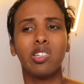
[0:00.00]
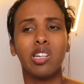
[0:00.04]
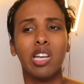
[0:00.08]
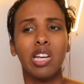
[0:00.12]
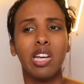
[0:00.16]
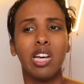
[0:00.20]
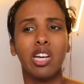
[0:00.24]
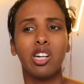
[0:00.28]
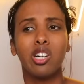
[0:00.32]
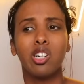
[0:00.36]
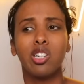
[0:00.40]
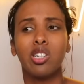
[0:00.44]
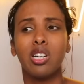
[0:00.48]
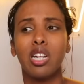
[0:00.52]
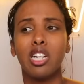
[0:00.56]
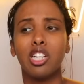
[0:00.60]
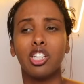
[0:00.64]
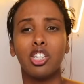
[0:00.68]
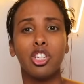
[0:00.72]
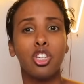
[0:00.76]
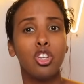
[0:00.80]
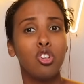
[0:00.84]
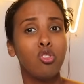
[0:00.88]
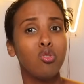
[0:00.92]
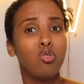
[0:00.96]
looking at her
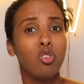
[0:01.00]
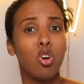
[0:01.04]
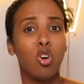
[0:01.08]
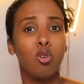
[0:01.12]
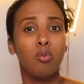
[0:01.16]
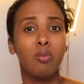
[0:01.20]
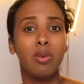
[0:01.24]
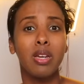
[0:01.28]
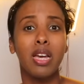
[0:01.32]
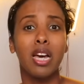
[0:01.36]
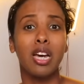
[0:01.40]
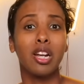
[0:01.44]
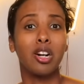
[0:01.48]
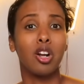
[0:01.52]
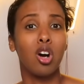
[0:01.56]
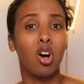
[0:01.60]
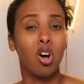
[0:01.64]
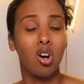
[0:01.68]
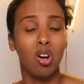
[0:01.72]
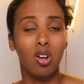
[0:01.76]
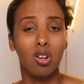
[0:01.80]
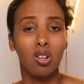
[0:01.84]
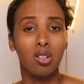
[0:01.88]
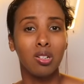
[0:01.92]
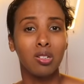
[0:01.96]
like, do you know me at
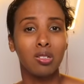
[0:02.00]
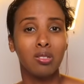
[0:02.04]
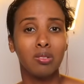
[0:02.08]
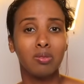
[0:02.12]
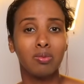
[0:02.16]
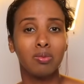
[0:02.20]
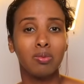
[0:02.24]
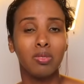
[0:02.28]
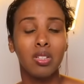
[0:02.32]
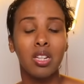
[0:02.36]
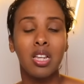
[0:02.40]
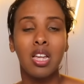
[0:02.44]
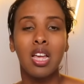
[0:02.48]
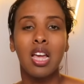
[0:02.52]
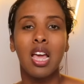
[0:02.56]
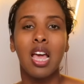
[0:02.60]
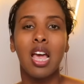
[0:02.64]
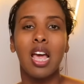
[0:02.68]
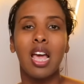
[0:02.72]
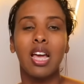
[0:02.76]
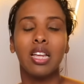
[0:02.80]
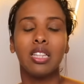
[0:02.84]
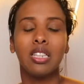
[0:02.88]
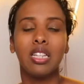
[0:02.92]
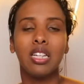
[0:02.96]
all?
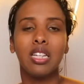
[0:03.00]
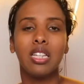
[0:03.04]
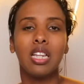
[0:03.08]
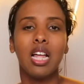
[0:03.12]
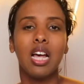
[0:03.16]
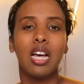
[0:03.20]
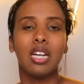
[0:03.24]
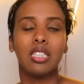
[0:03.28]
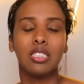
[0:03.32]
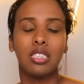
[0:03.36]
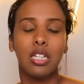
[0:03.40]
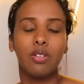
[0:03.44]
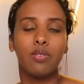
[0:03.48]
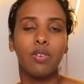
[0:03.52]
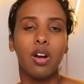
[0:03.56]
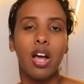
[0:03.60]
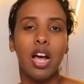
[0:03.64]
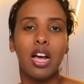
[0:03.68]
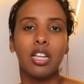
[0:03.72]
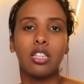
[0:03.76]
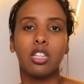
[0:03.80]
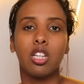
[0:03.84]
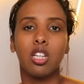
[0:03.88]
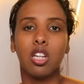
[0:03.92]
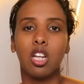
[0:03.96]
And Lila has never
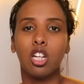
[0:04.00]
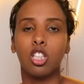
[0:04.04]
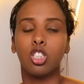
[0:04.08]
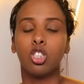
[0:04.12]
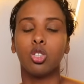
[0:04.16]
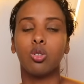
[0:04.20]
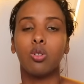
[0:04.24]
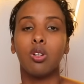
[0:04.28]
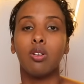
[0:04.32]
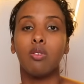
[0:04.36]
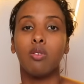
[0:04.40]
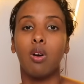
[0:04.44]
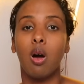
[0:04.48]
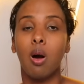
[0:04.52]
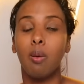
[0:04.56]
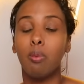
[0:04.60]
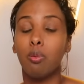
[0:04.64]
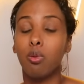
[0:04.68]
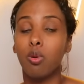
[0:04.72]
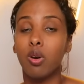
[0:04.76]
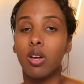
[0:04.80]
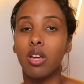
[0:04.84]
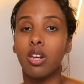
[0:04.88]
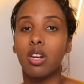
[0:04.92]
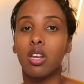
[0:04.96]
had the luxury of
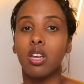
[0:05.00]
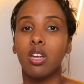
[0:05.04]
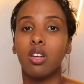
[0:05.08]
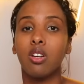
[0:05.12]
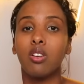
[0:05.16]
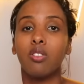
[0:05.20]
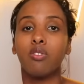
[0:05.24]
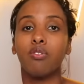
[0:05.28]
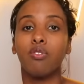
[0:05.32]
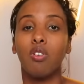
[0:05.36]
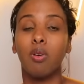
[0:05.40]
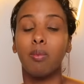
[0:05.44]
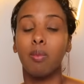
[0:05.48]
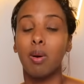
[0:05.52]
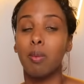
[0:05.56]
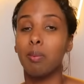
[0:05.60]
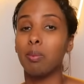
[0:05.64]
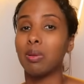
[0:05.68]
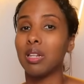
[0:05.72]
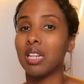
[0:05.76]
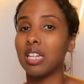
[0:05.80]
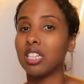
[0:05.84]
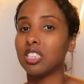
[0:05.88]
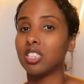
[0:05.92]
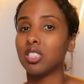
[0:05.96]
operating from a
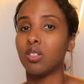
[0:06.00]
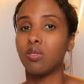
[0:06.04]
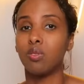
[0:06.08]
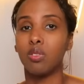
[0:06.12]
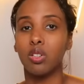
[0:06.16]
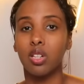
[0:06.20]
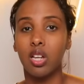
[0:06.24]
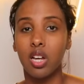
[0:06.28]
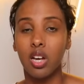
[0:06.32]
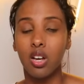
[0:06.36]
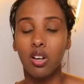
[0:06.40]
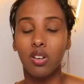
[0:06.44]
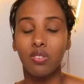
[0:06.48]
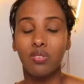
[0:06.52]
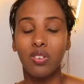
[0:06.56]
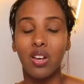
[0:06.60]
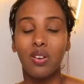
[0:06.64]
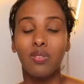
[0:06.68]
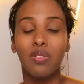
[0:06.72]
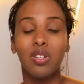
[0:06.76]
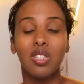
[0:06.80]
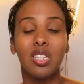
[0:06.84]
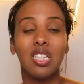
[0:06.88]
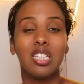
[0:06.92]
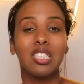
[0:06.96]
place of love.
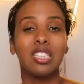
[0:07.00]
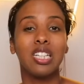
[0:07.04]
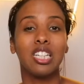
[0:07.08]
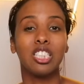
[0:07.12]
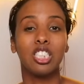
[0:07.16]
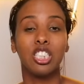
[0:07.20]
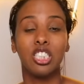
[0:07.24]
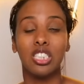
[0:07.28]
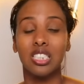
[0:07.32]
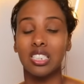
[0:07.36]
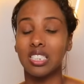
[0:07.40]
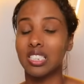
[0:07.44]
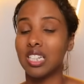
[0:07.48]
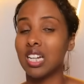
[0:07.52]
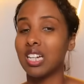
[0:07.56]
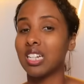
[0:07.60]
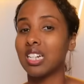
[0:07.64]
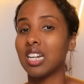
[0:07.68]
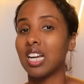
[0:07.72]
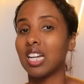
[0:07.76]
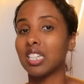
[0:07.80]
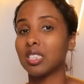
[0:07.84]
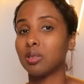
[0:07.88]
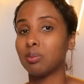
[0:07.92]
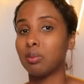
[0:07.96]
Everything that she's
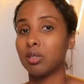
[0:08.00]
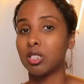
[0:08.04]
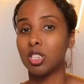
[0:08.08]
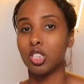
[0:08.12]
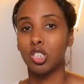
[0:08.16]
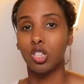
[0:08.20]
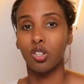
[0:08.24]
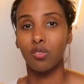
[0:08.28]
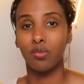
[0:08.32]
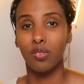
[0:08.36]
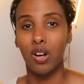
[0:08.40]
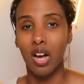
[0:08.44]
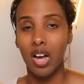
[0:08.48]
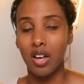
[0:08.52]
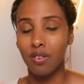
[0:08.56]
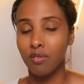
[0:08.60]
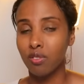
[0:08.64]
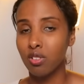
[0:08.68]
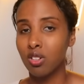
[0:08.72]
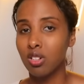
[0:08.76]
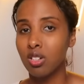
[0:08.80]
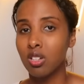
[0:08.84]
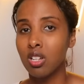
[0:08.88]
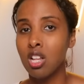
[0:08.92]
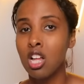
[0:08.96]
done has been
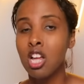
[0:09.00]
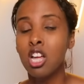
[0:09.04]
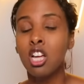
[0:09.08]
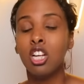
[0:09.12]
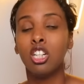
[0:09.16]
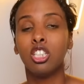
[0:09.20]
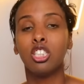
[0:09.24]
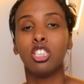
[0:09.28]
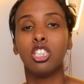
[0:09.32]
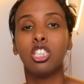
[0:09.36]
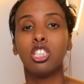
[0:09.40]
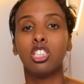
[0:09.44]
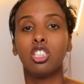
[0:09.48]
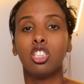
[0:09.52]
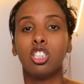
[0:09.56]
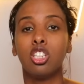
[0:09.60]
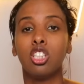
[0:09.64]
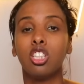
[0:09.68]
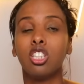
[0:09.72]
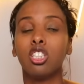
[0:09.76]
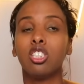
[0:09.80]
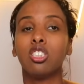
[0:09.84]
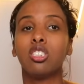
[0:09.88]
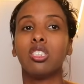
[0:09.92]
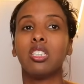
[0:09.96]
survival. She's
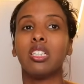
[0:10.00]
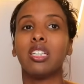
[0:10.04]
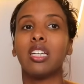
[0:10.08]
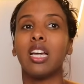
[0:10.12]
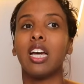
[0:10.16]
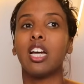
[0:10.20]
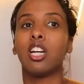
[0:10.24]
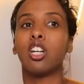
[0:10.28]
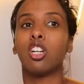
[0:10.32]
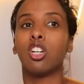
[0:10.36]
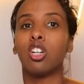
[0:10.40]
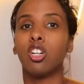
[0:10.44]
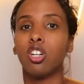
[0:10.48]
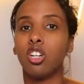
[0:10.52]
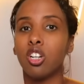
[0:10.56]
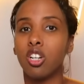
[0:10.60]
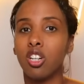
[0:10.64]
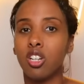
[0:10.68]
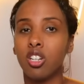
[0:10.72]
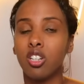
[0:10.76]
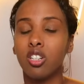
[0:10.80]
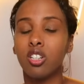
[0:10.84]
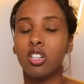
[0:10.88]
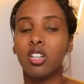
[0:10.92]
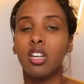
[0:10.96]
learned to get
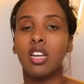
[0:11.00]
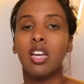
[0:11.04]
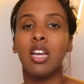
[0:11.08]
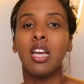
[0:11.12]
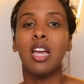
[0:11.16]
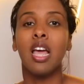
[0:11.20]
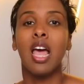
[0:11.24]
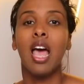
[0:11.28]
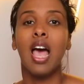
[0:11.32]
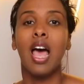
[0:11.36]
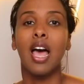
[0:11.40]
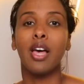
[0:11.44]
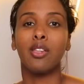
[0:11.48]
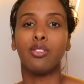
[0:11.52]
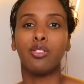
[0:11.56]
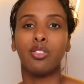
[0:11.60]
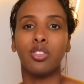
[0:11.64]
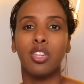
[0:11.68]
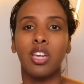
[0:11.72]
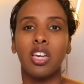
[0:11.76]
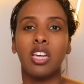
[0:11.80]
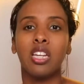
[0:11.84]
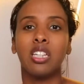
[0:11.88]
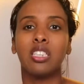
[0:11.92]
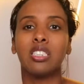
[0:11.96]
good at
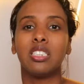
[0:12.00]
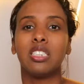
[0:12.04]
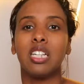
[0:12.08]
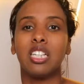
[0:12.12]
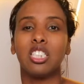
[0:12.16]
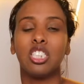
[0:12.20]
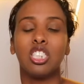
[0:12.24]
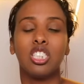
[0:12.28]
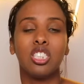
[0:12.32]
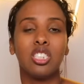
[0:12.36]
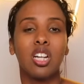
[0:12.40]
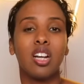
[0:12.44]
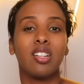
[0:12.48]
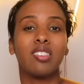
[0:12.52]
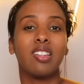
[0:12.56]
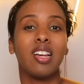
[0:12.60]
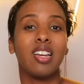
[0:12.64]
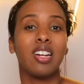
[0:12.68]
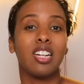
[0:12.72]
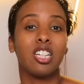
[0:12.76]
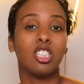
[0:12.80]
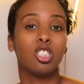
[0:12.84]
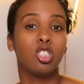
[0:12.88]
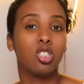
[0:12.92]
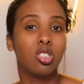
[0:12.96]
things that she's not
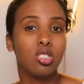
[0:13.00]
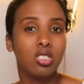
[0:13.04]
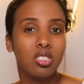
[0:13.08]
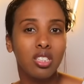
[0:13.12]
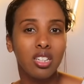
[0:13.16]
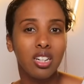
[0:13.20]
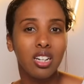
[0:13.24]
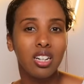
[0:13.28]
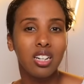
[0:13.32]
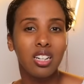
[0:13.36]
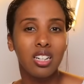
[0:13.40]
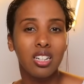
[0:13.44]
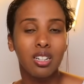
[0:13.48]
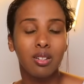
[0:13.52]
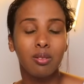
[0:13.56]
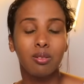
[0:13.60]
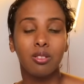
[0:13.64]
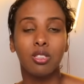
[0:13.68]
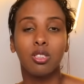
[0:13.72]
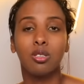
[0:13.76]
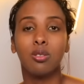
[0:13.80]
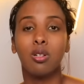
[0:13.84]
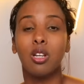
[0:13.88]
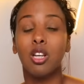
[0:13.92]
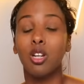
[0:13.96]
that interested in
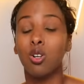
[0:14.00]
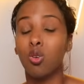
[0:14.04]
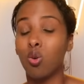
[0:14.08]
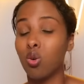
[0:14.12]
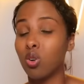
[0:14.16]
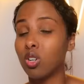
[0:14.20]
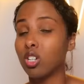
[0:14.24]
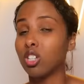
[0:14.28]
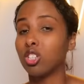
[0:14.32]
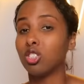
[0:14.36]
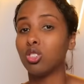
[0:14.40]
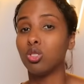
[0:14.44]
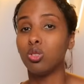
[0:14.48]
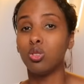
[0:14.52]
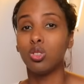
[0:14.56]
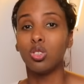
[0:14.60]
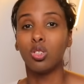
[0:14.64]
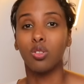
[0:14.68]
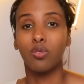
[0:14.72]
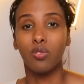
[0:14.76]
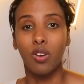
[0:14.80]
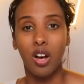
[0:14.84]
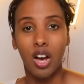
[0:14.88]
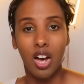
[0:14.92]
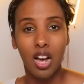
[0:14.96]
in order to
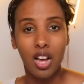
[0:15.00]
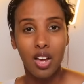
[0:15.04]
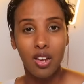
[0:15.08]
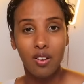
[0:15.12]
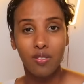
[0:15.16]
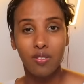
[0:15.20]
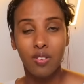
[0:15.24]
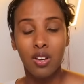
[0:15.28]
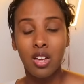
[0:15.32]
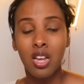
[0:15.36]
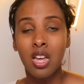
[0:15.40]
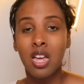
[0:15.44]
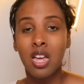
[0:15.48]
survive.